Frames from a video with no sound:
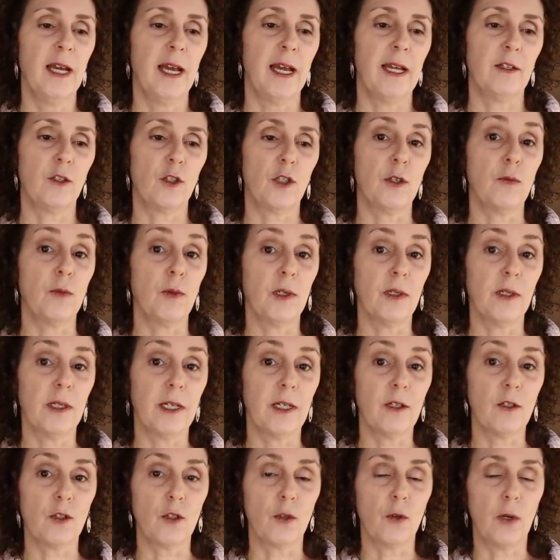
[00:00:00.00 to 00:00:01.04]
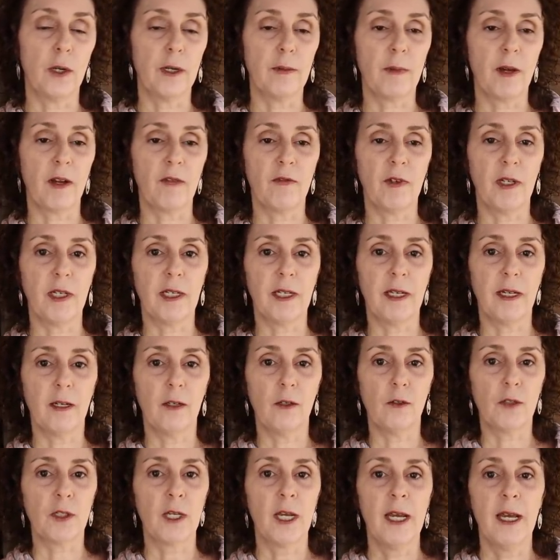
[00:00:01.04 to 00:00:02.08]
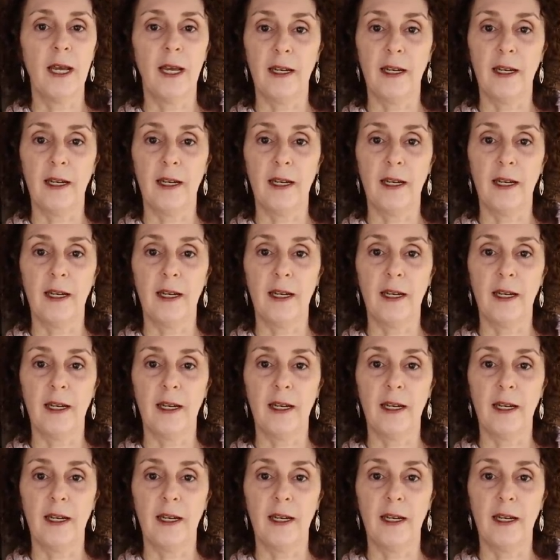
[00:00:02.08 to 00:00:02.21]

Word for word: and she really enjoyed my videos.